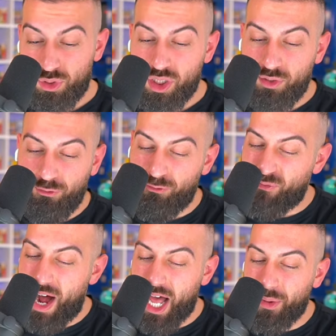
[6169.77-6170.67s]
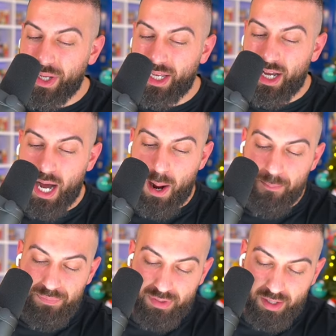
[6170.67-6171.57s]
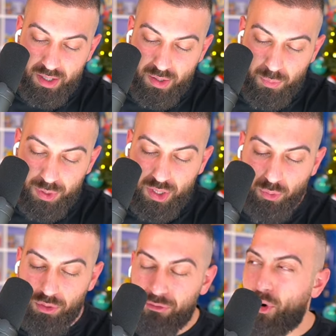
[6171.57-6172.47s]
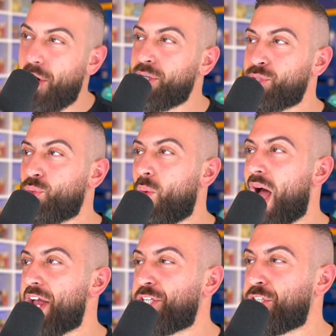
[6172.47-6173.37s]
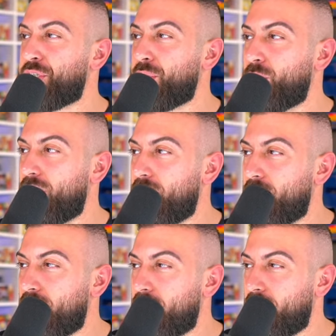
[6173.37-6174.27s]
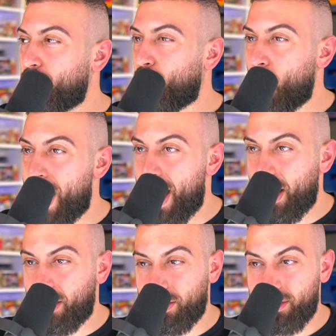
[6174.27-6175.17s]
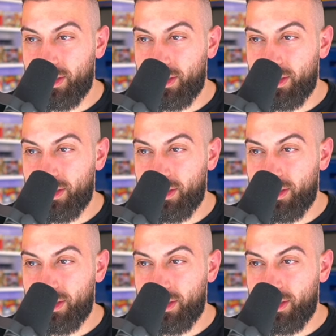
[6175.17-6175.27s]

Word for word: Just following it up with the reverse Raichu rare.